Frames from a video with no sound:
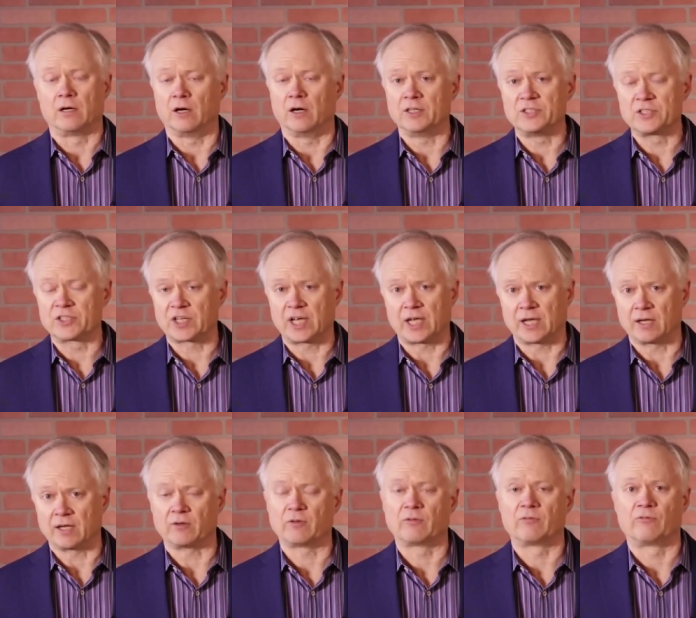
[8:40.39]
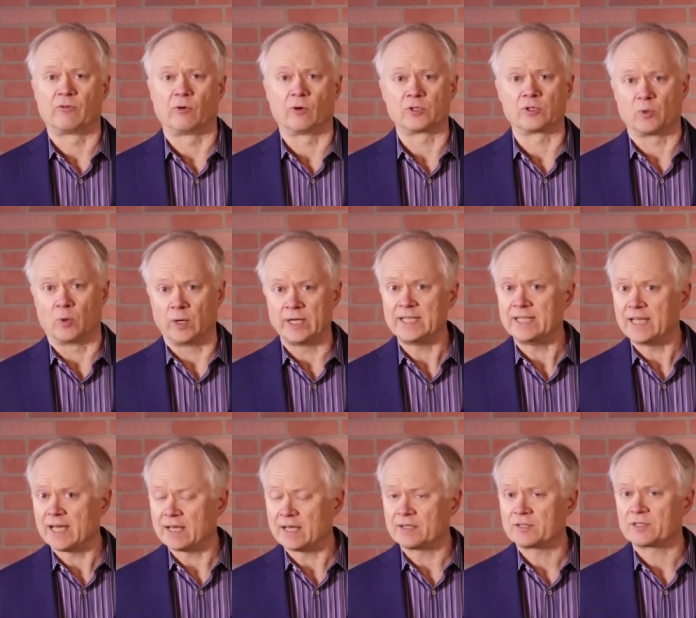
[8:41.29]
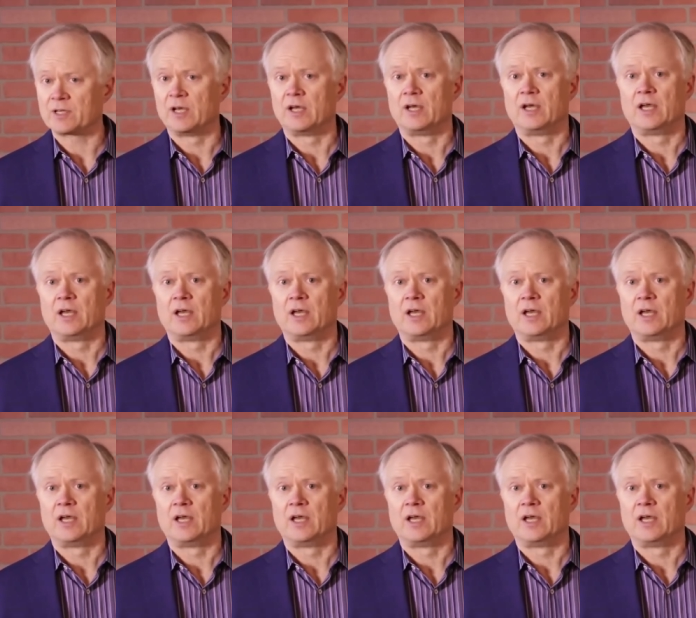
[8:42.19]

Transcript: unscanned for 20 days,